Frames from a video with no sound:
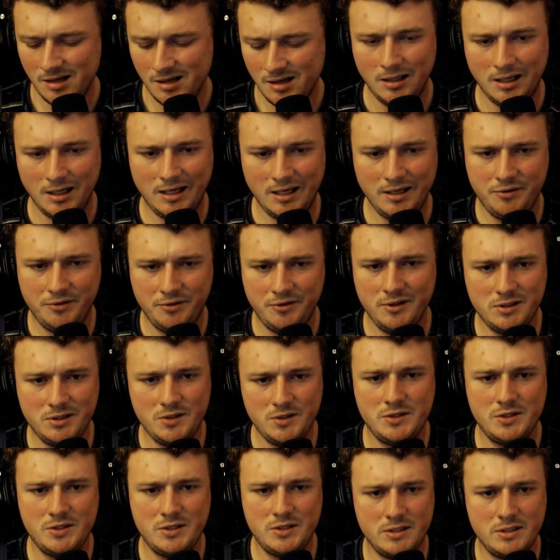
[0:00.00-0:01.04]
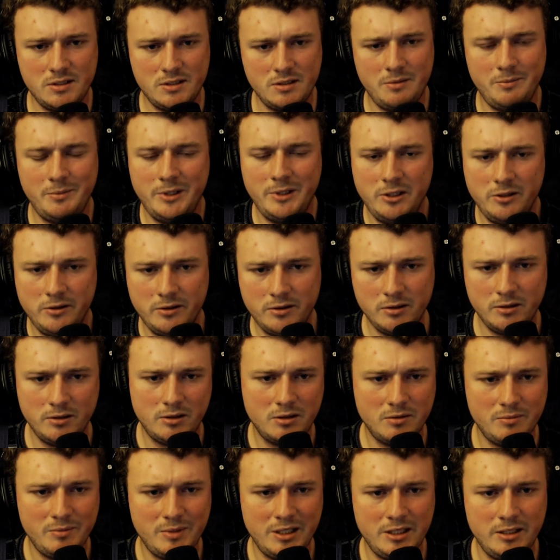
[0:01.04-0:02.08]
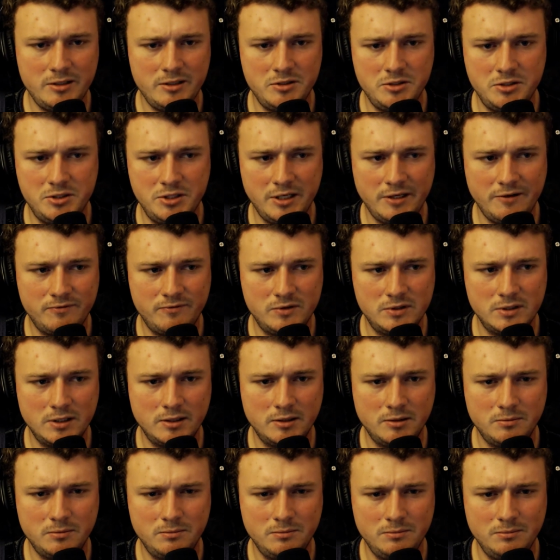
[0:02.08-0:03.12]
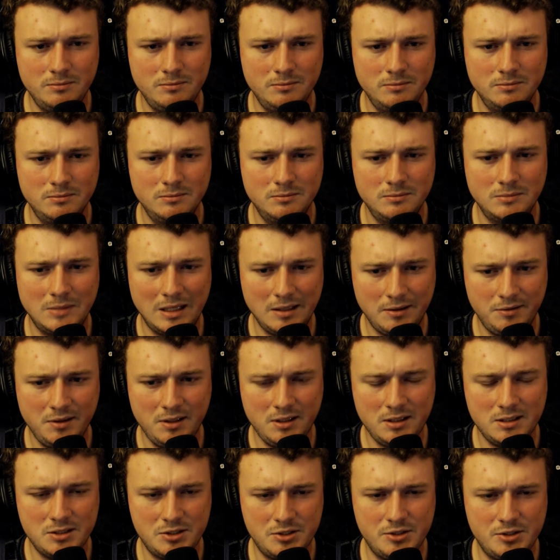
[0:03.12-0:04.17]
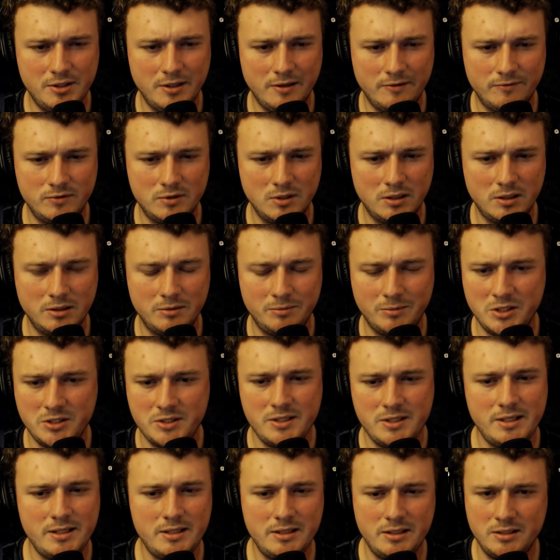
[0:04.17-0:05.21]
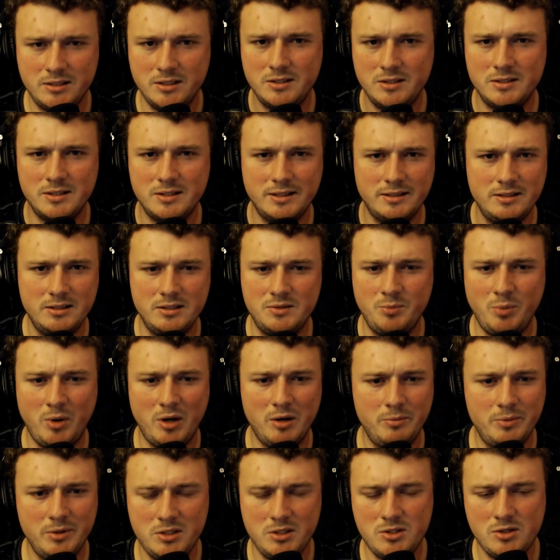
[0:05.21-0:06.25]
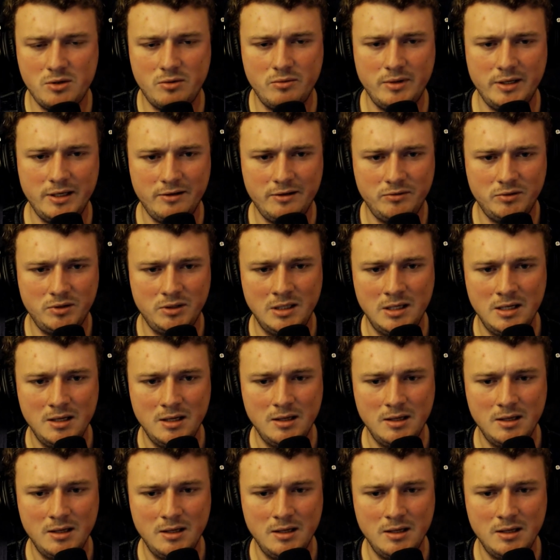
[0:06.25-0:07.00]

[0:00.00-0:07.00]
I think this is an American comedian, Jeff Dunham. I think it's Jeff Dunham because he does like these puppets or whatever.